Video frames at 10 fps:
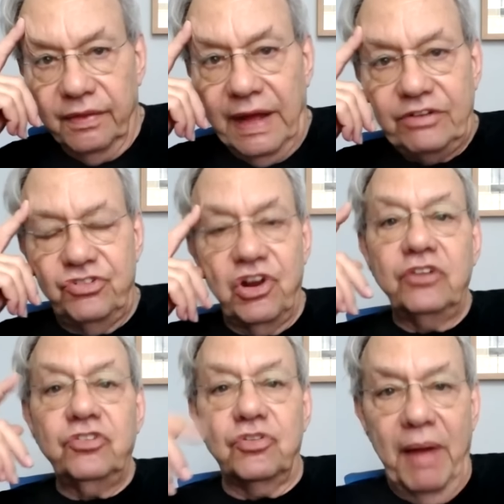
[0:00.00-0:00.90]
that
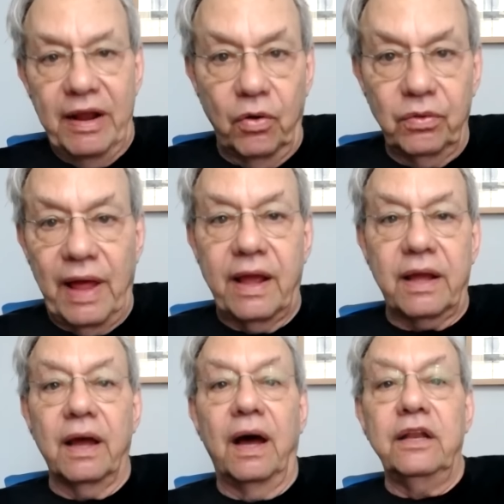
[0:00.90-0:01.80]
judgmental,
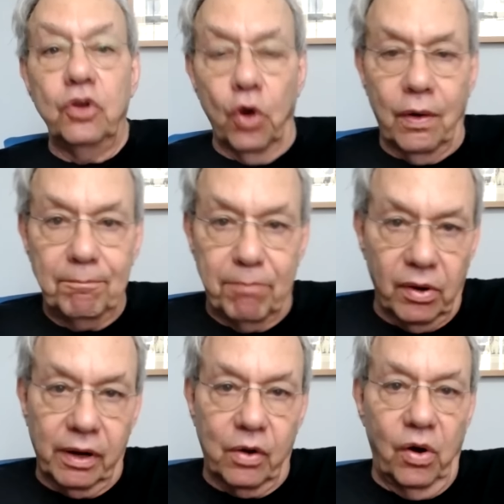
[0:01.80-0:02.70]
like
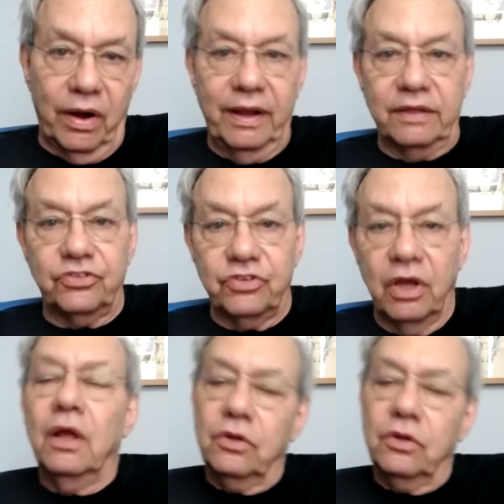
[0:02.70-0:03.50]
Nuremberg audience.